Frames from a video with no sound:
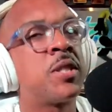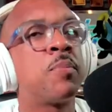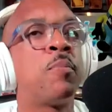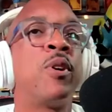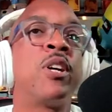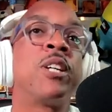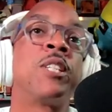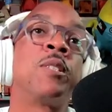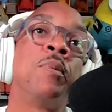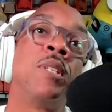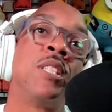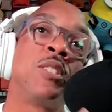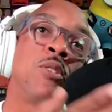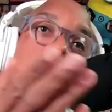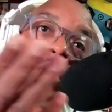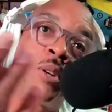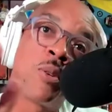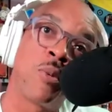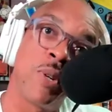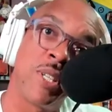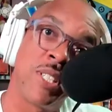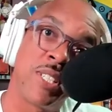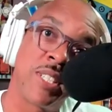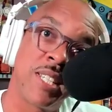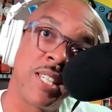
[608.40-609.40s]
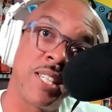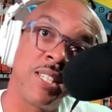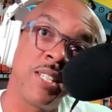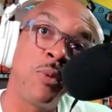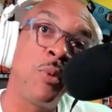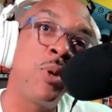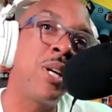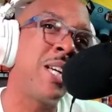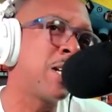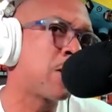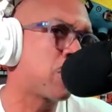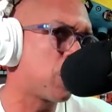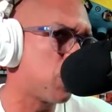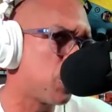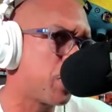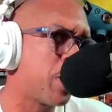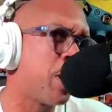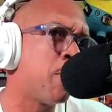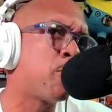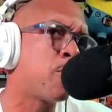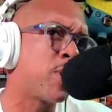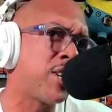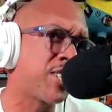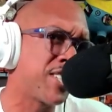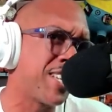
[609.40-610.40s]
Which brings me to a question. Do we
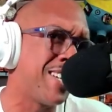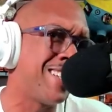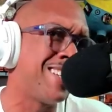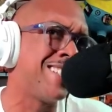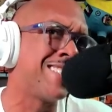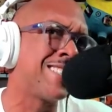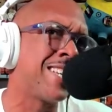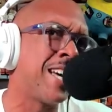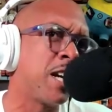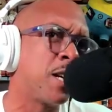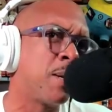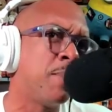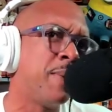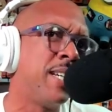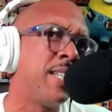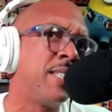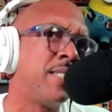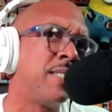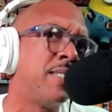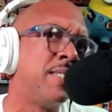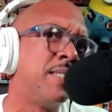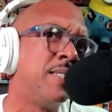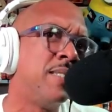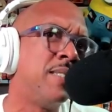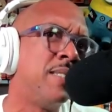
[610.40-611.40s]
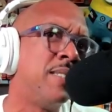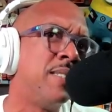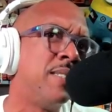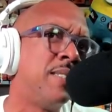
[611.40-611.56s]
include impression in this argument?